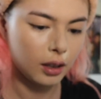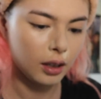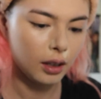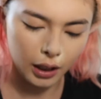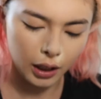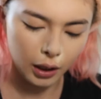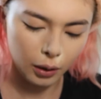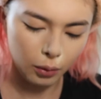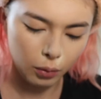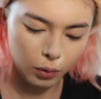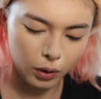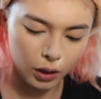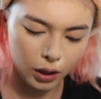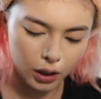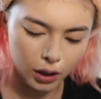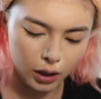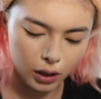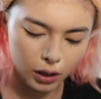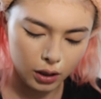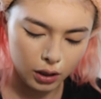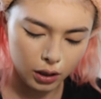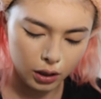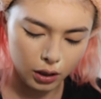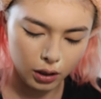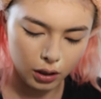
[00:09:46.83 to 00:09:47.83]
I
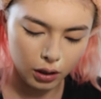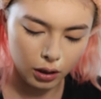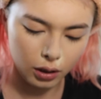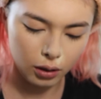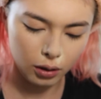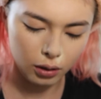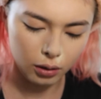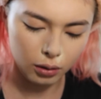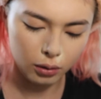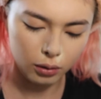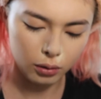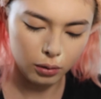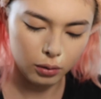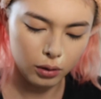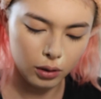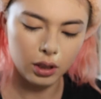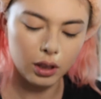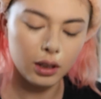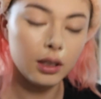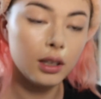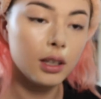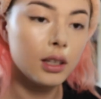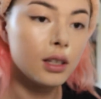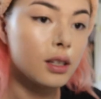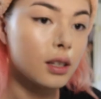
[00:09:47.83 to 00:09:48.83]
wanted to go to
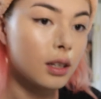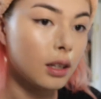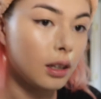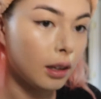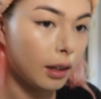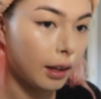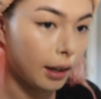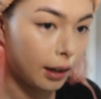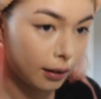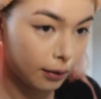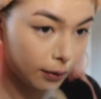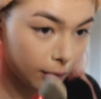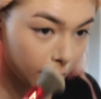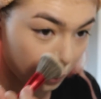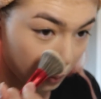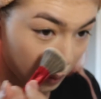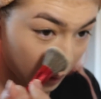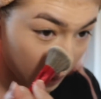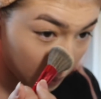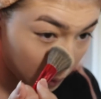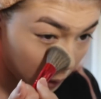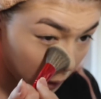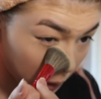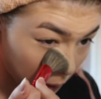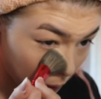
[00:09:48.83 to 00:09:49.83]
Disneyland for my
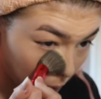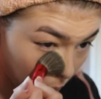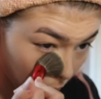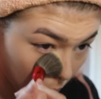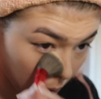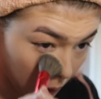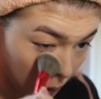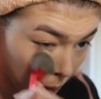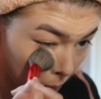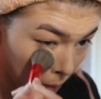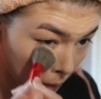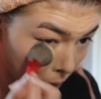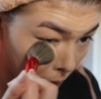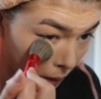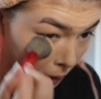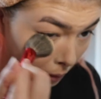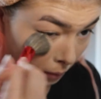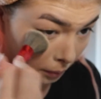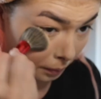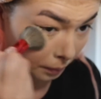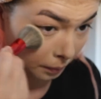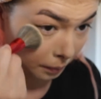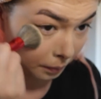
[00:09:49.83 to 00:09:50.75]
birthday, but